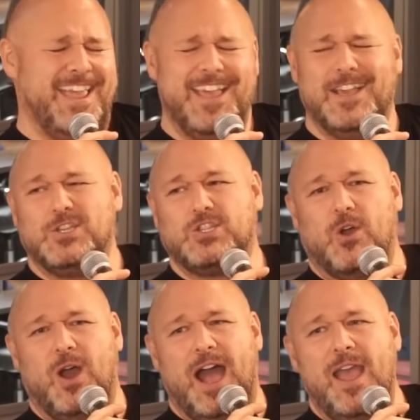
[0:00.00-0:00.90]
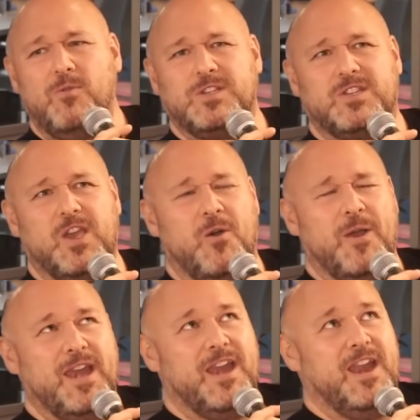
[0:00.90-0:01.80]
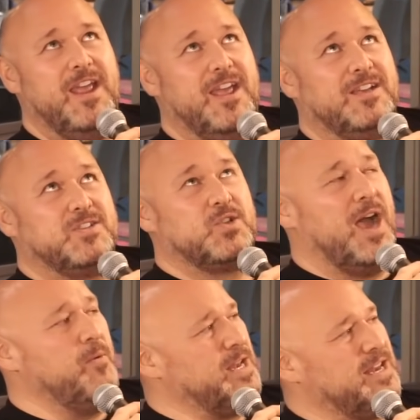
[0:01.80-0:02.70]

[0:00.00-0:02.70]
Yeah. So I was going, I